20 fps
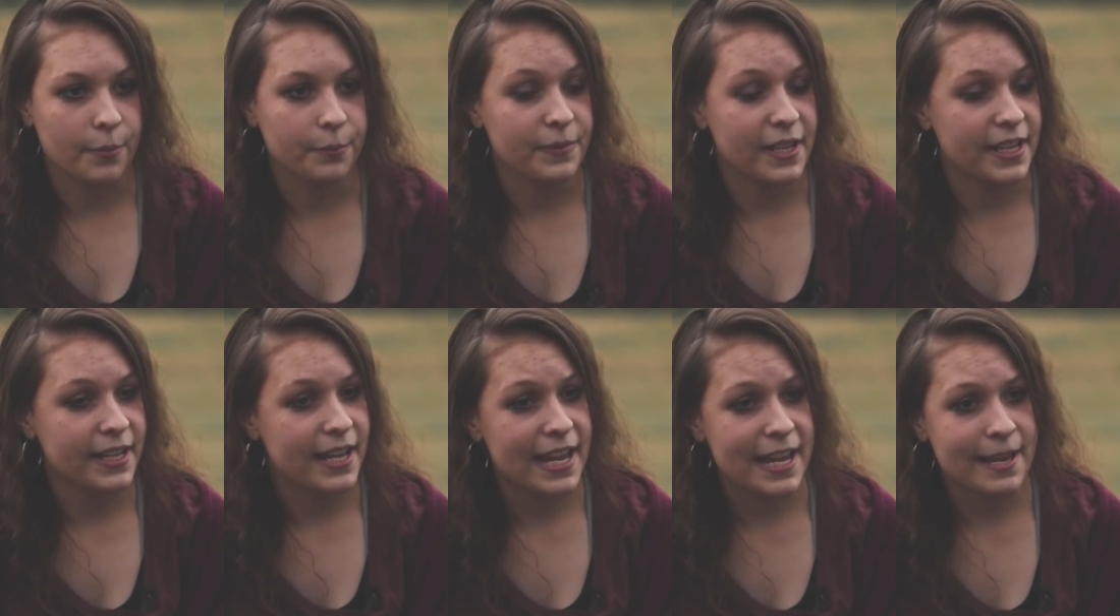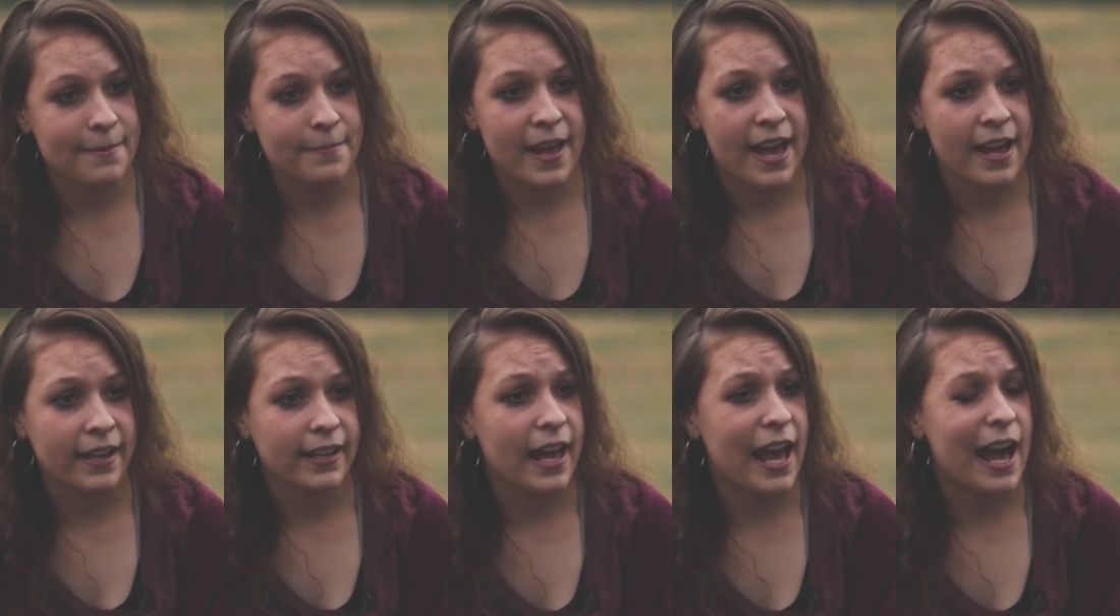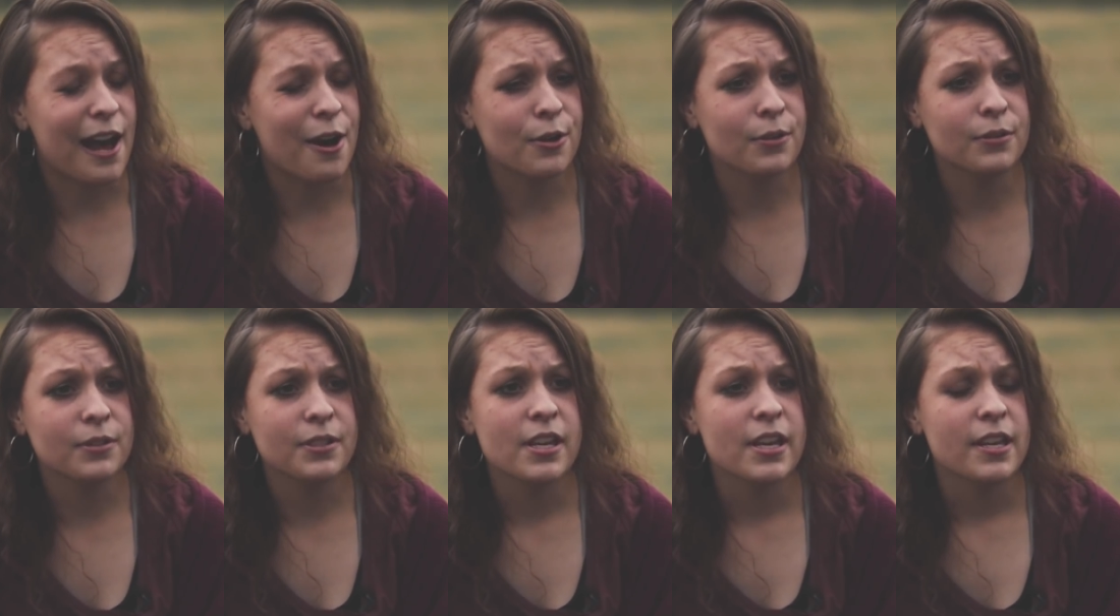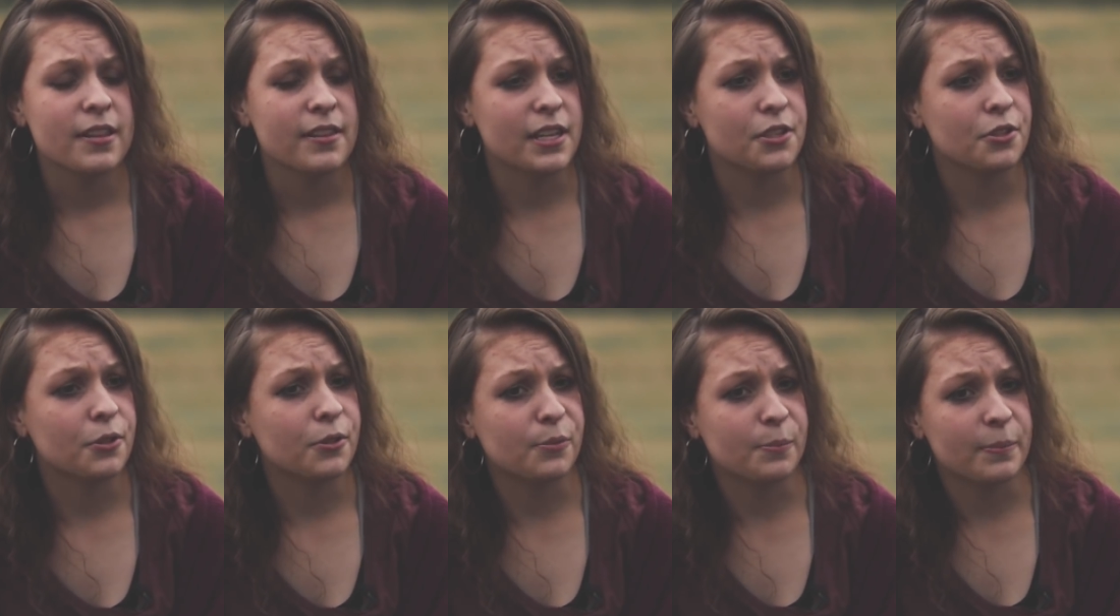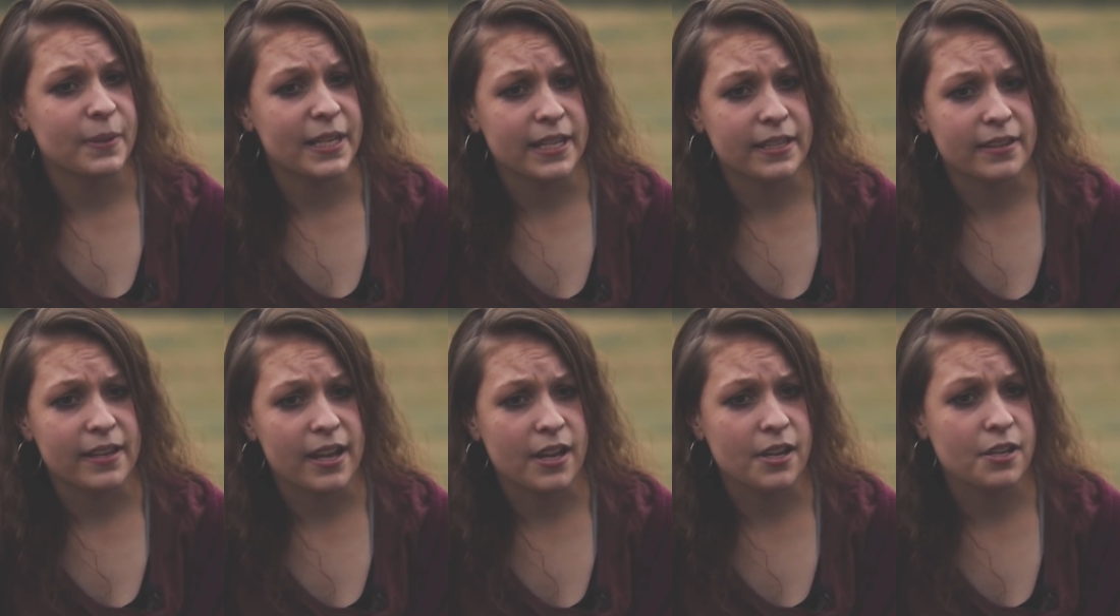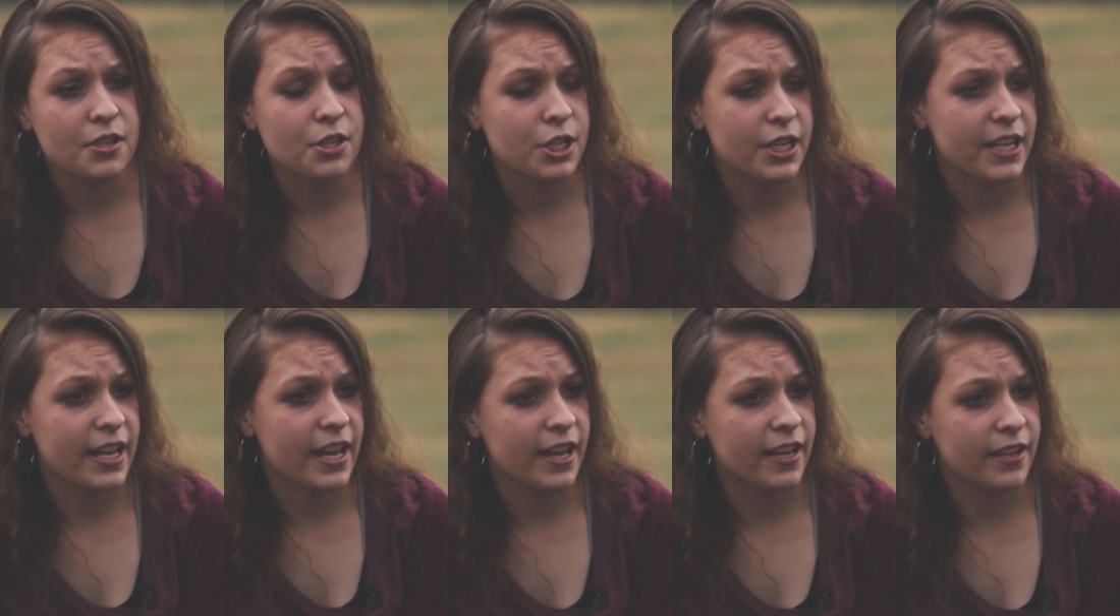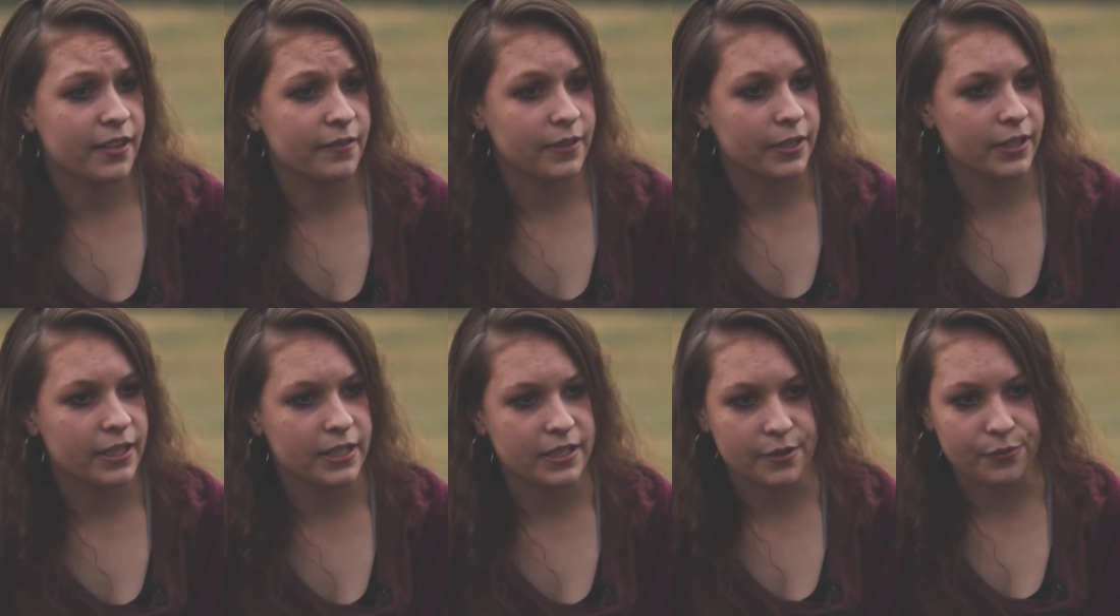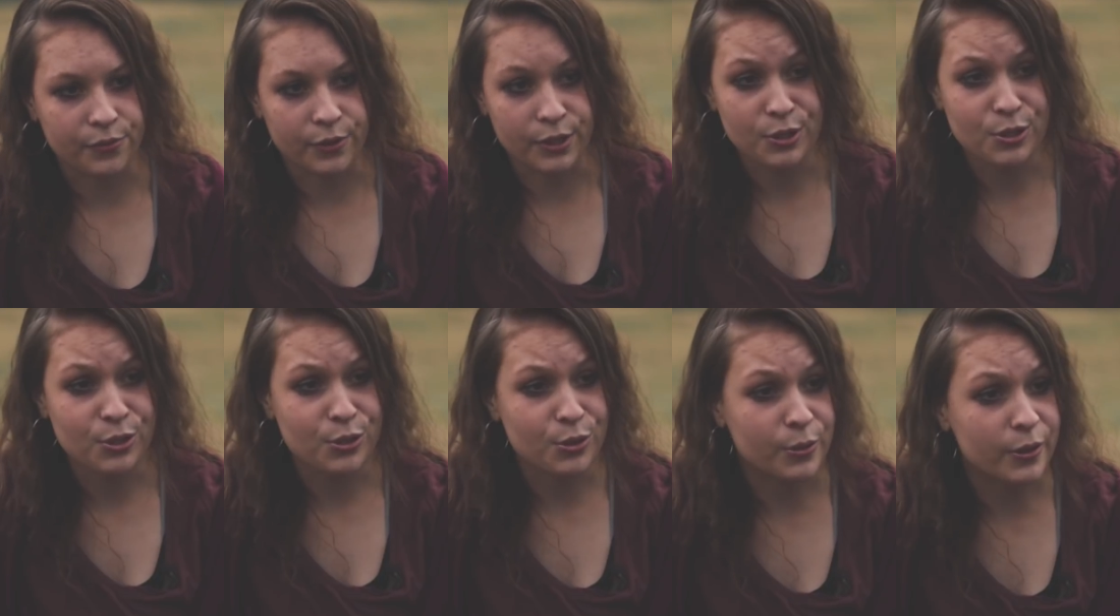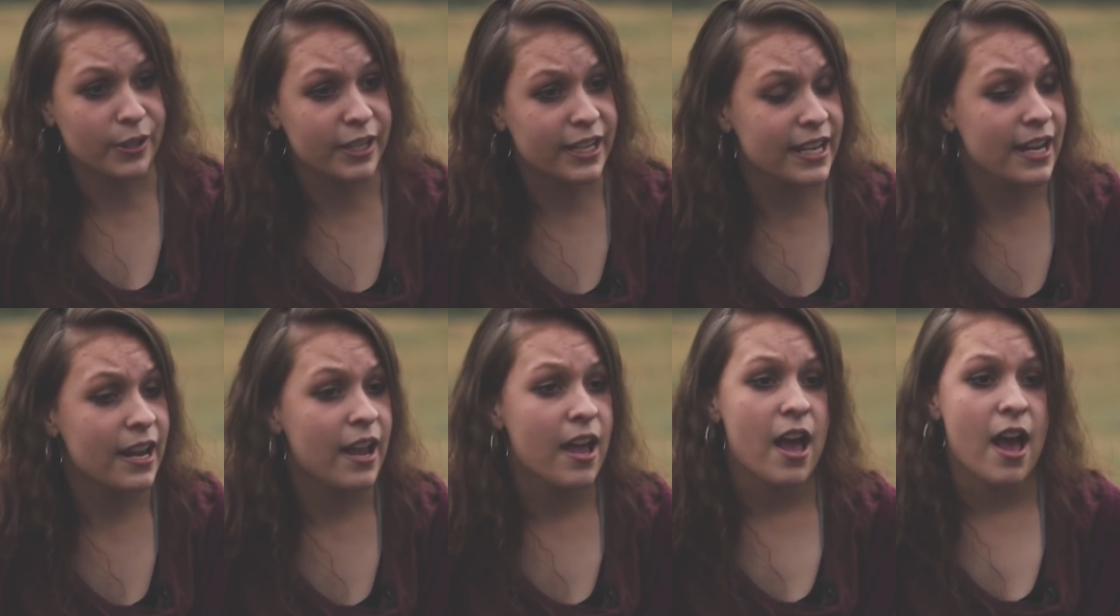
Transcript: They came back out. They told me that she had a very different story.